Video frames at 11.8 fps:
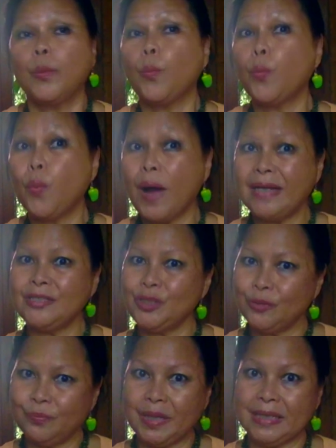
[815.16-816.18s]
once
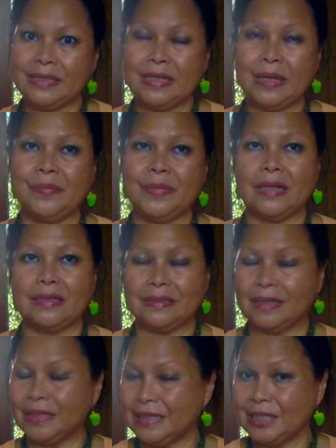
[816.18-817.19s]
you meet them,
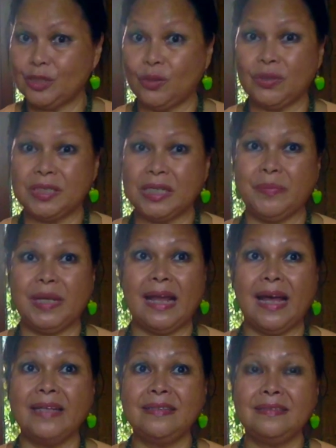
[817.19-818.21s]
at least those in
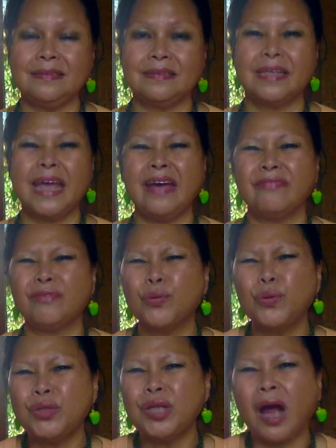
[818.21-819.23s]
Milan, they have
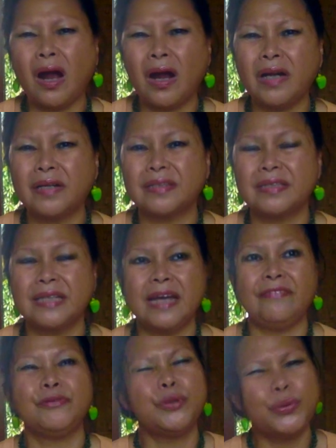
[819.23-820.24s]
good heart. They
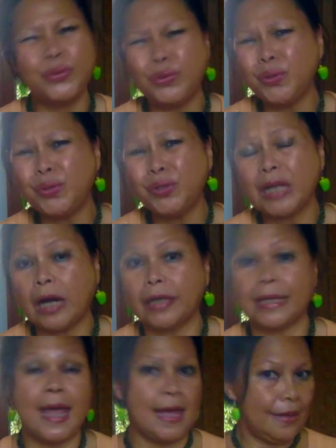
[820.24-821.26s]
have good heart.
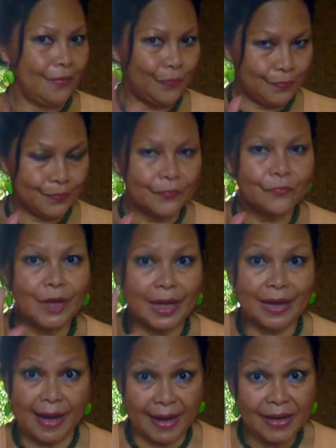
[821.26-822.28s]
When
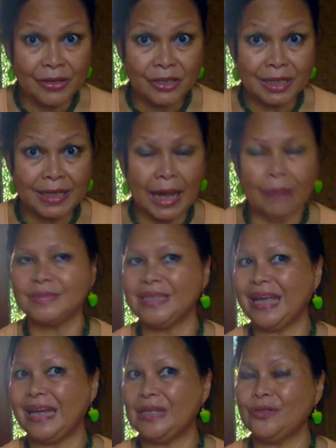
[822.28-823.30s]
they're angry, I'm
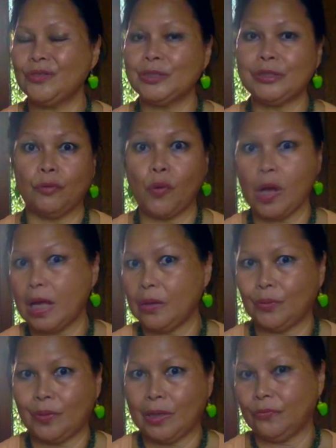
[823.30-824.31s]
telling you,
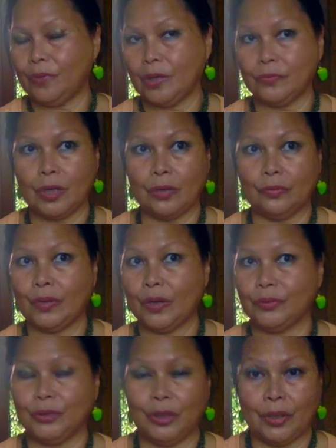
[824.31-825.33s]
wow,
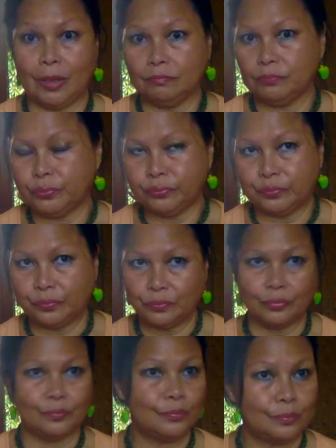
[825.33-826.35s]
you know,
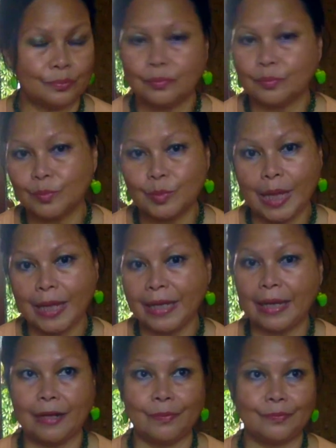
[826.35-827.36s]
they
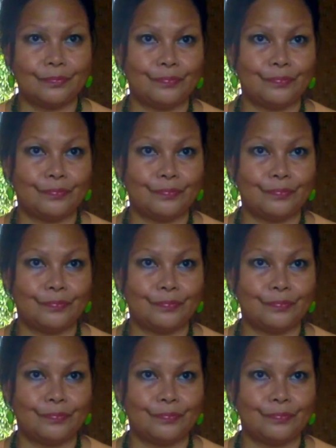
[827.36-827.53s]
can